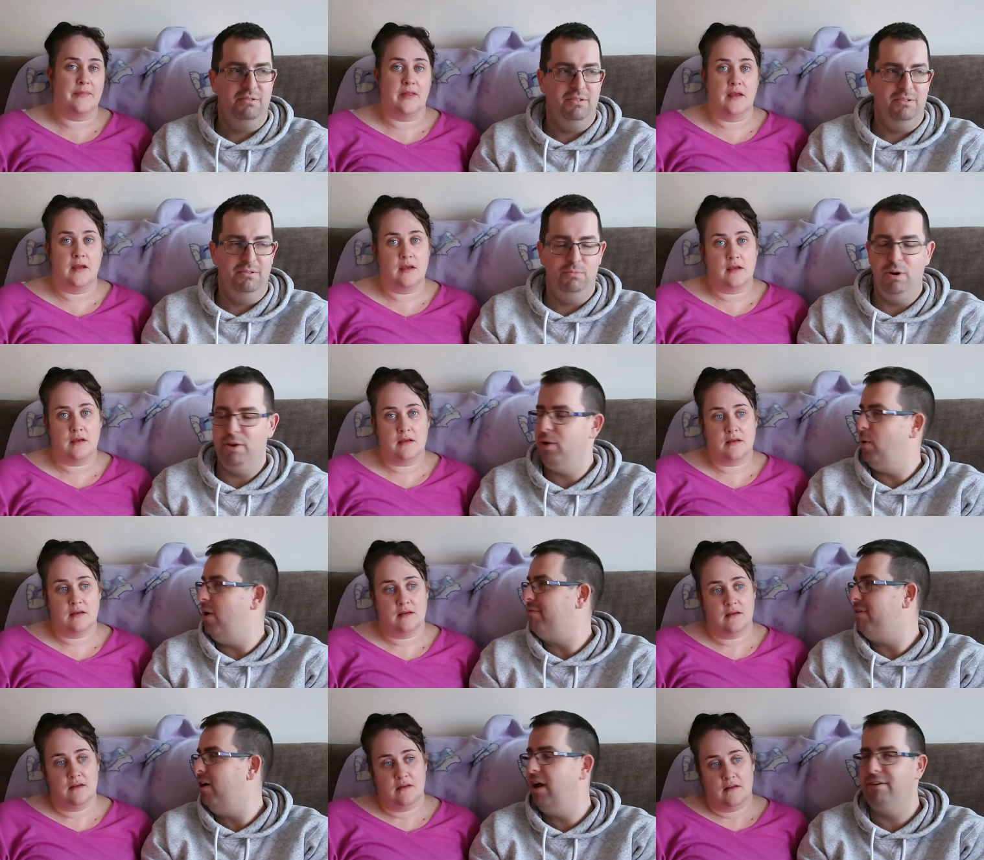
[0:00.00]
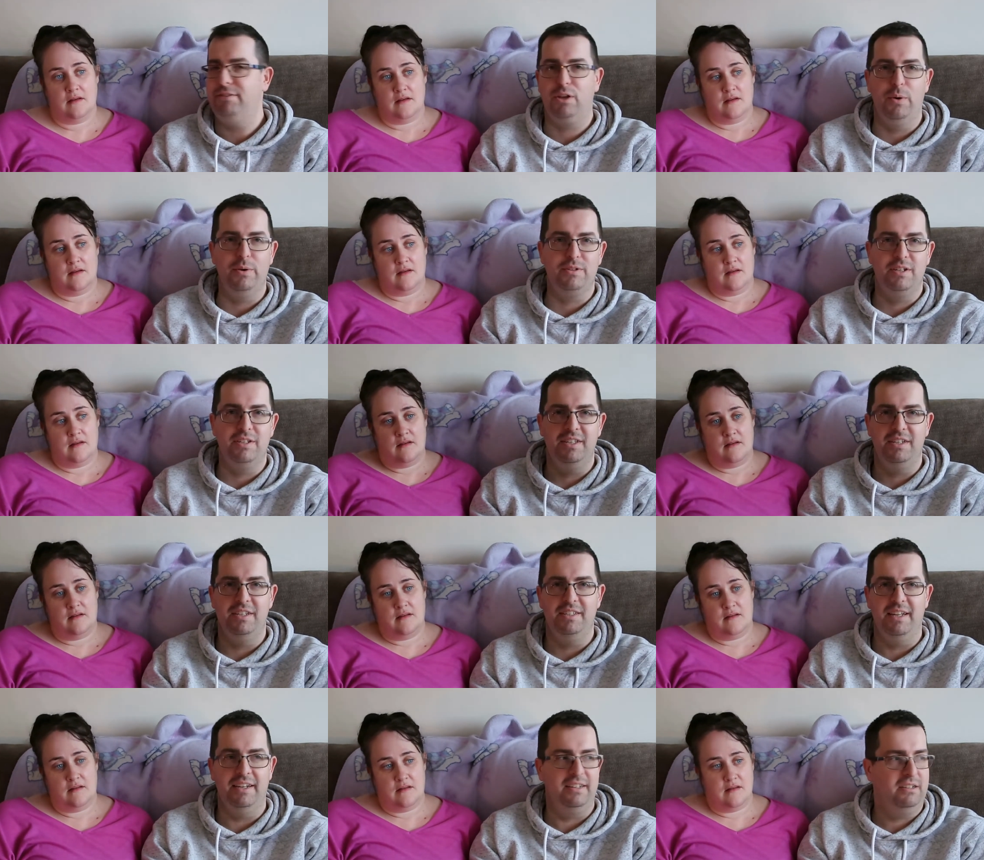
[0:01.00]
Speaker 1: the plague. Well, you are. I asked her into the
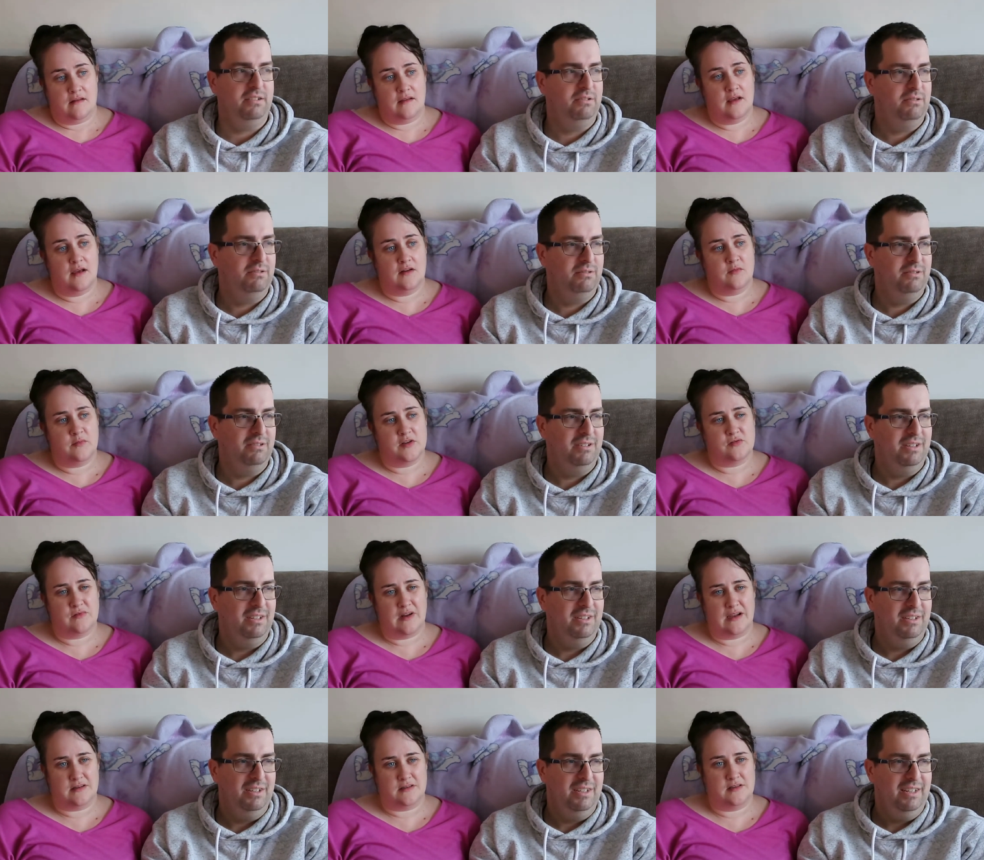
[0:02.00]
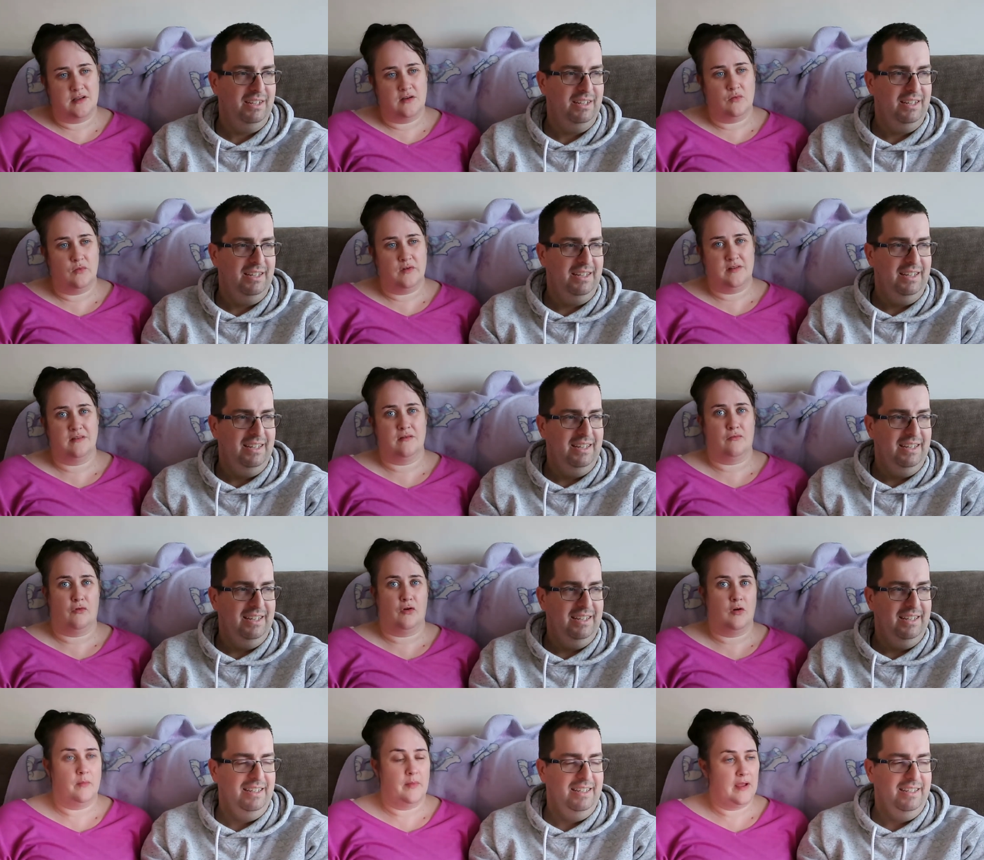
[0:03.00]
city centre.
Speaker 2: Yeah, I know, but you don't actually go to the
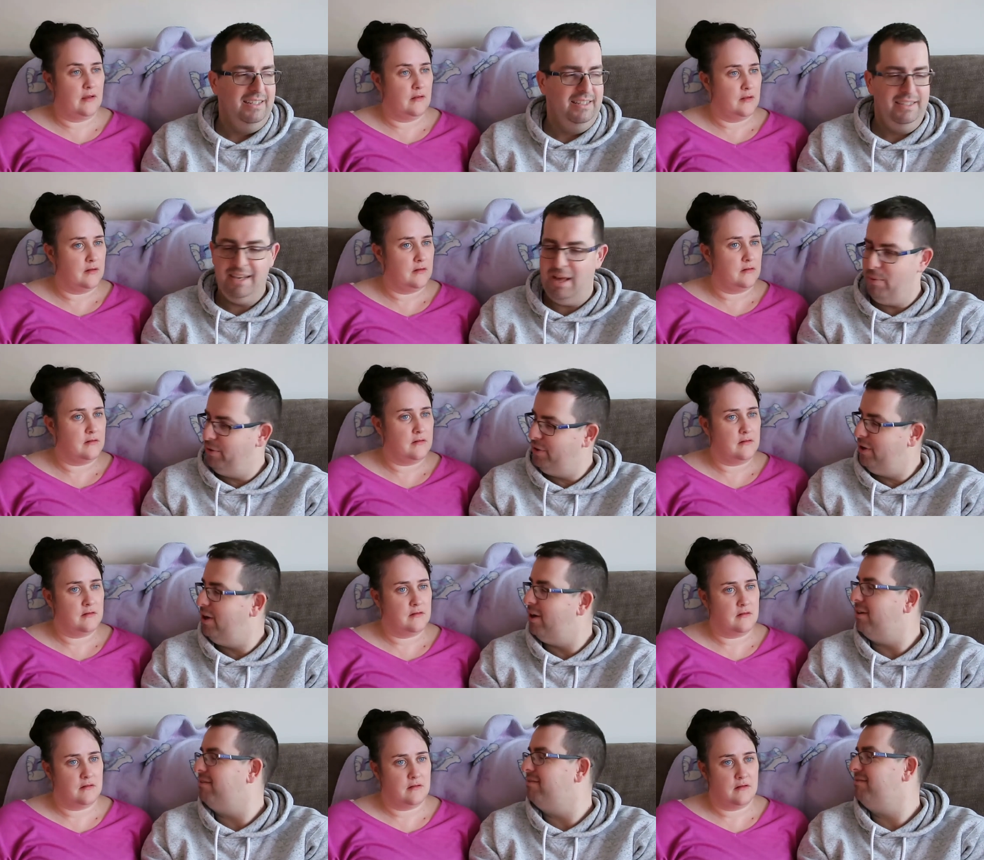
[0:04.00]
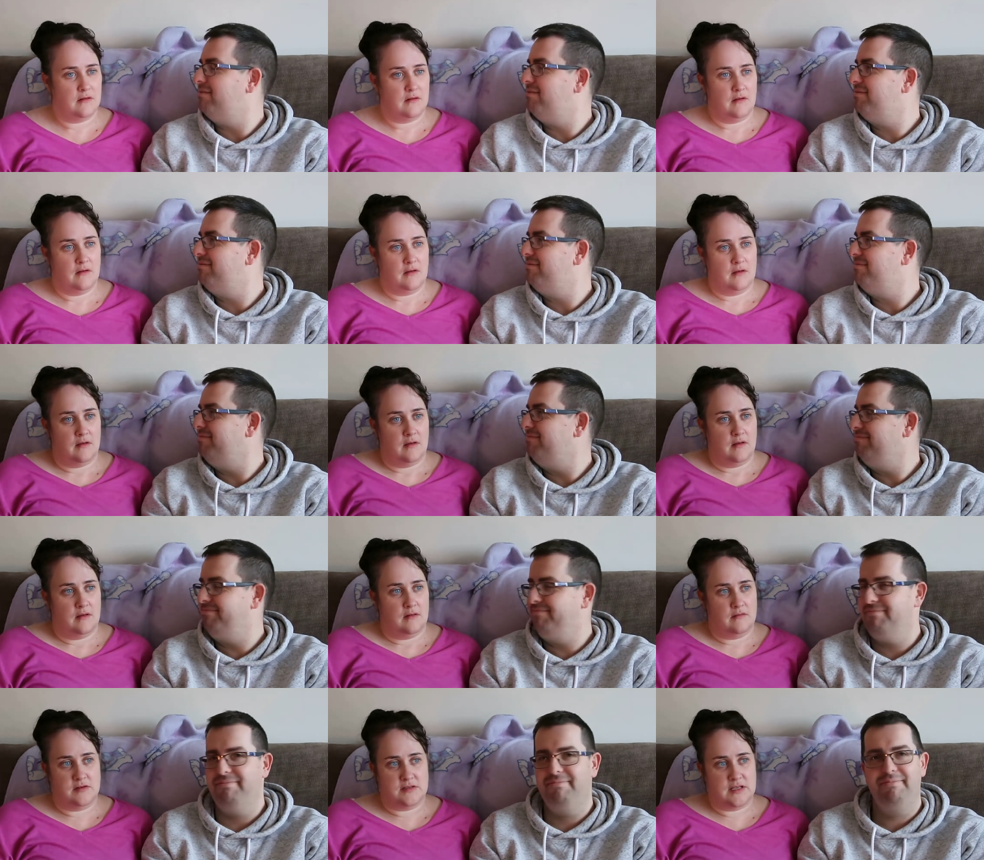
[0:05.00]
Royal Mail.
Speaker 1: And no, I do not.
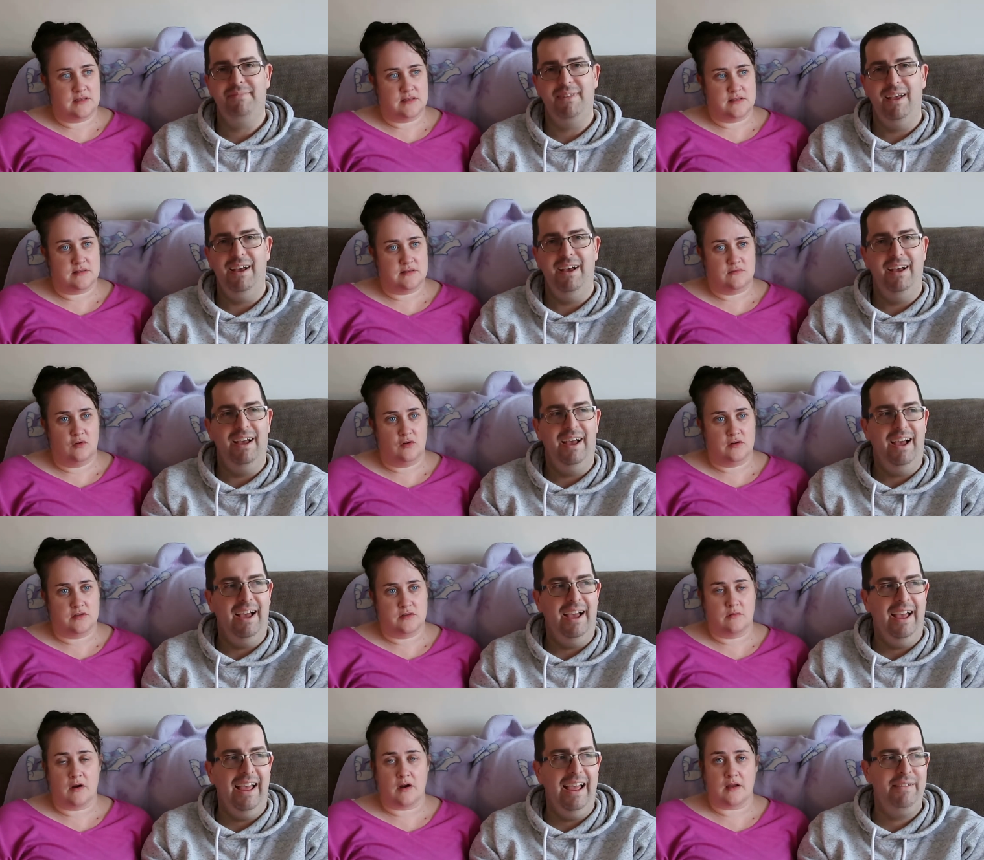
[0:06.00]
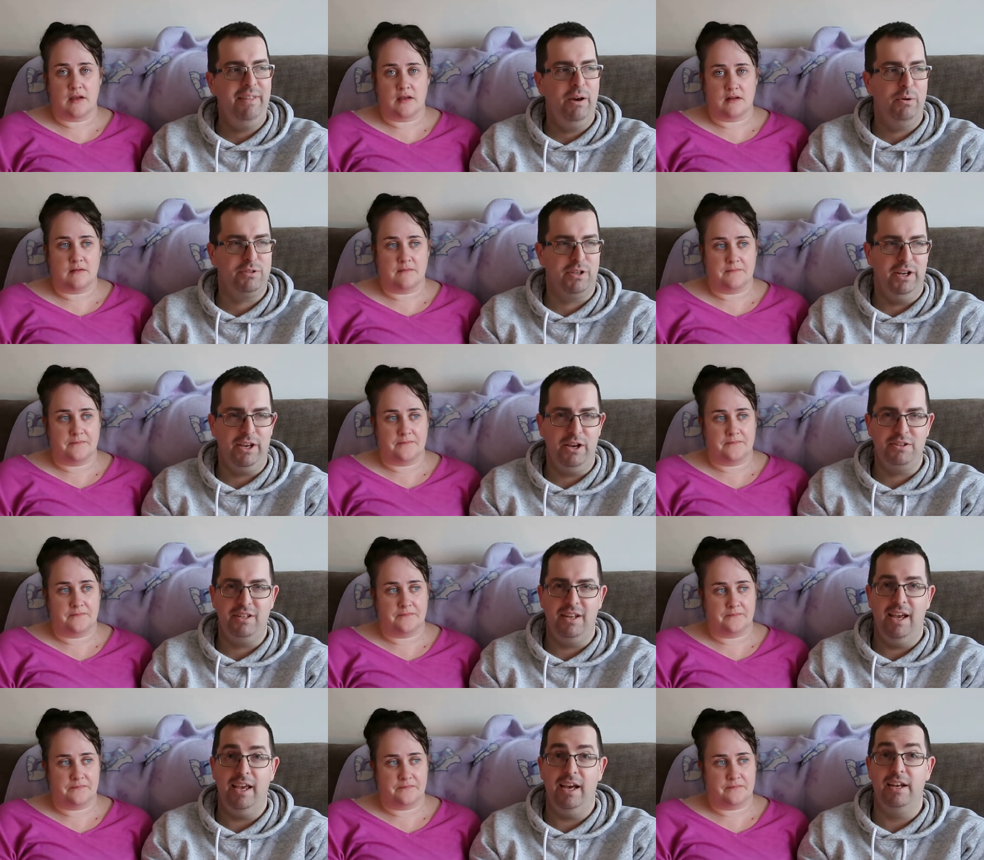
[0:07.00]
Speaker 2: I just walk to
Speaker 1: work. Even though I was going to go
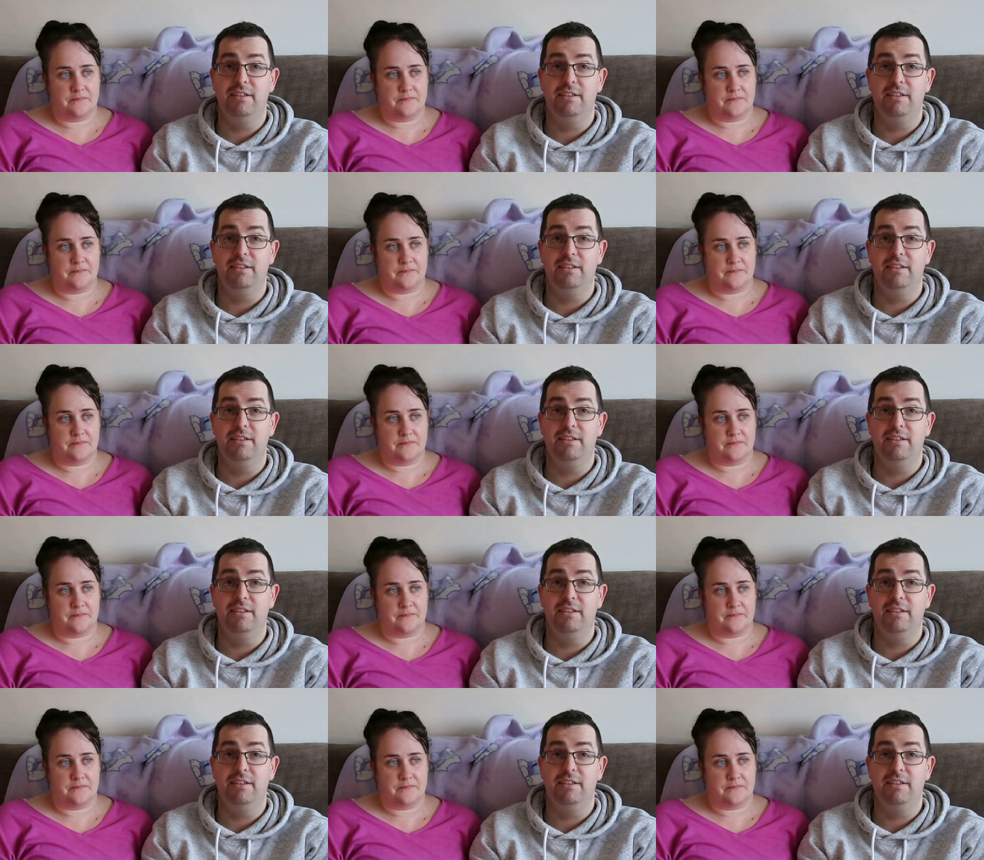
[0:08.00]
today, I